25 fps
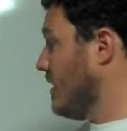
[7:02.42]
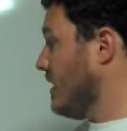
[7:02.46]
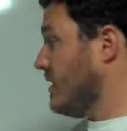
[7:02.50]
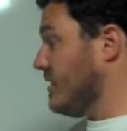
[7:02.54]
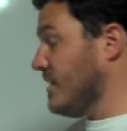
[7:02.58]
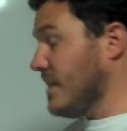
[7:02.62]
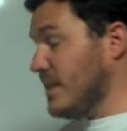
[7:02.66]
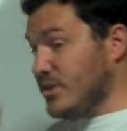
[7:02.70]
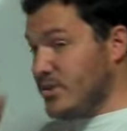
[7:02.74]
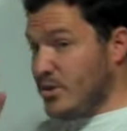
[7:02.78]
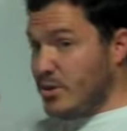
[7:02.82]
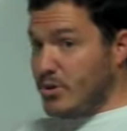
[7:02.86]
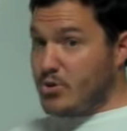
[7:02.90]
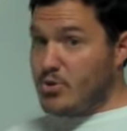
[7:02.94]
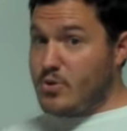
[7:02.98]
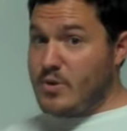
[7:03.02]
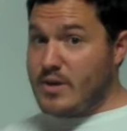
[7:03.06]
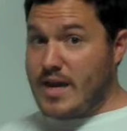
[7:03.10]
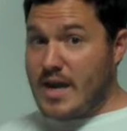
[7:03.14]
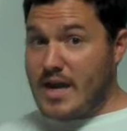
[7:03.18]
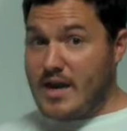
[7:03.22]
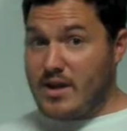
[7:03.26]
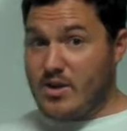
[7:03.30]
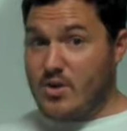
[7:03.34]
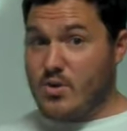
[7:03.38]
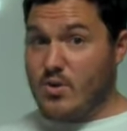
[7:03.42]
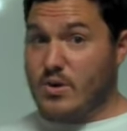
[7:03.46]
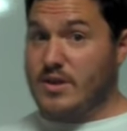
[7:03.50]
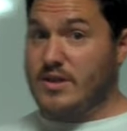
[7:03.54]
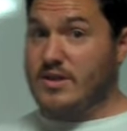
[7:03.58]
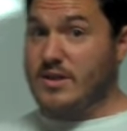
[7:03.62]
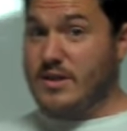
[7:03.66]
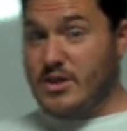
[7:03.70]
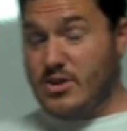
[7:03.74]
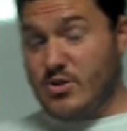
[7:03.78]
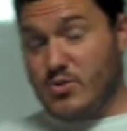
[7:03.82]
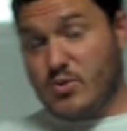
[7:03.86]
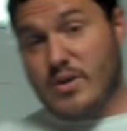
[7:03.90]
These are the three categories.
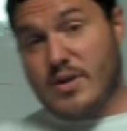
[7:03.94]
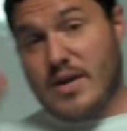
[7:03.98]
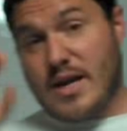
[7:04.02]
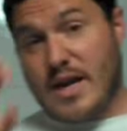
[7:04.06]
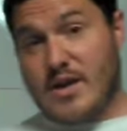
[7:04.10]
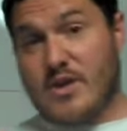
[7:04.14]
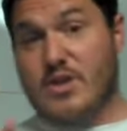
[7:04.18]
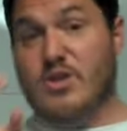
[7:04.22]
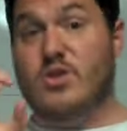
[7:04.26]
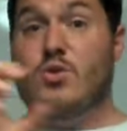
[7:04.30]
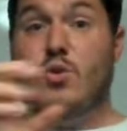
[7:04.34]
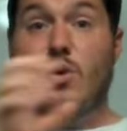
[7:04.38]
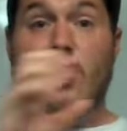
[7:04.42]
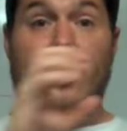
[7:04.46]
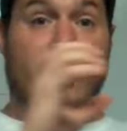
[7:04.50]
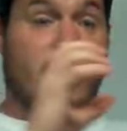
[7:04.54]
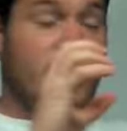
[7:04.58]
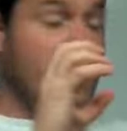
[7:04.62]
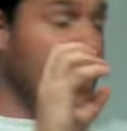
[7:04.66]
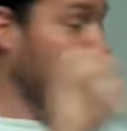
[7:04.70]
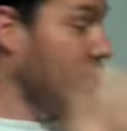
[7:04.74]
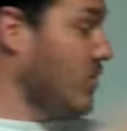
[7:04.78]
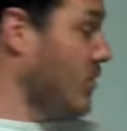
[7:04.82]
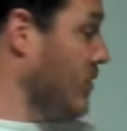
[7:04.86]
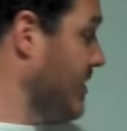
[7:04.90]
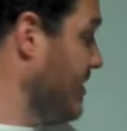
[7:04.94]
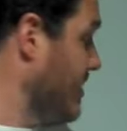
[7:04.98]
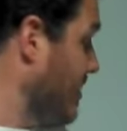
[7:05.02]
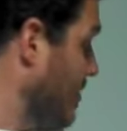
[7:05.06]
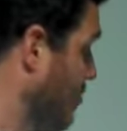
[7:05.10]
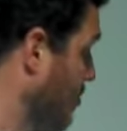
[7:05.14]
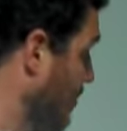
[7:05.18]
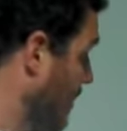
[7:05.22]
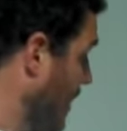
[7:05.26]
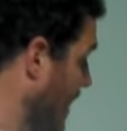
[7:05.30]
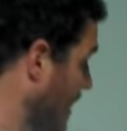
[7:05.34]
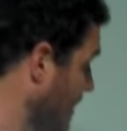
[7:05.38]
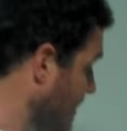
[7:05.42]
These three categories
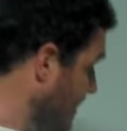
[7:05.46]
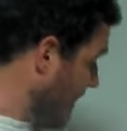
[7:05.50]
apply